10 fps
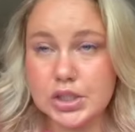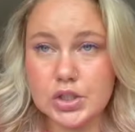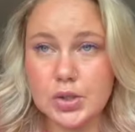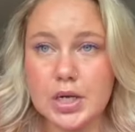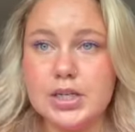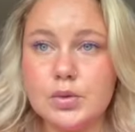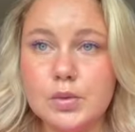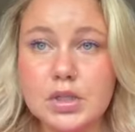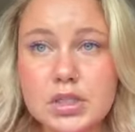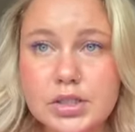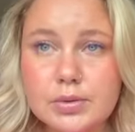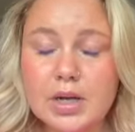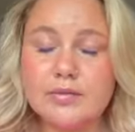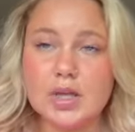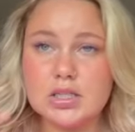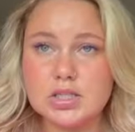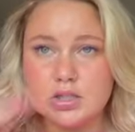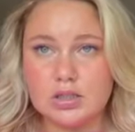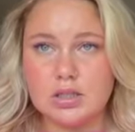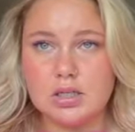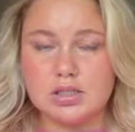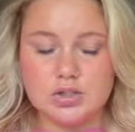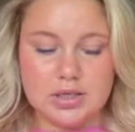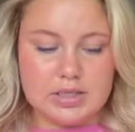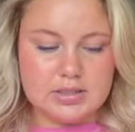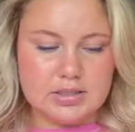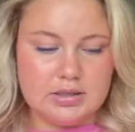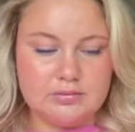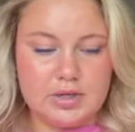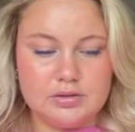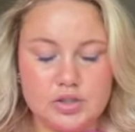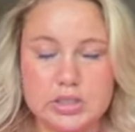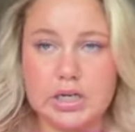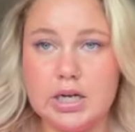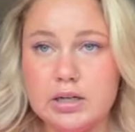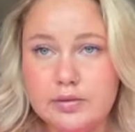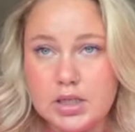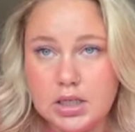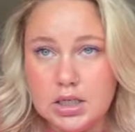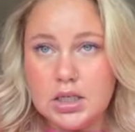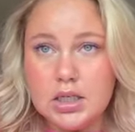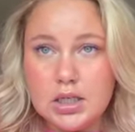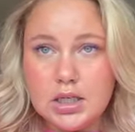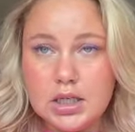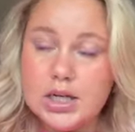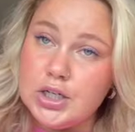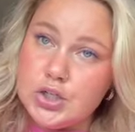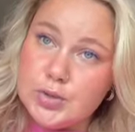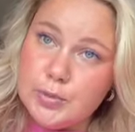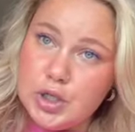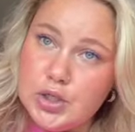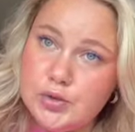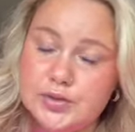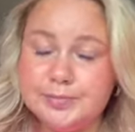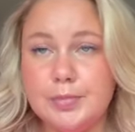So I didn't want to have that stark contrast, and I'd rather just hide everything under some clothes.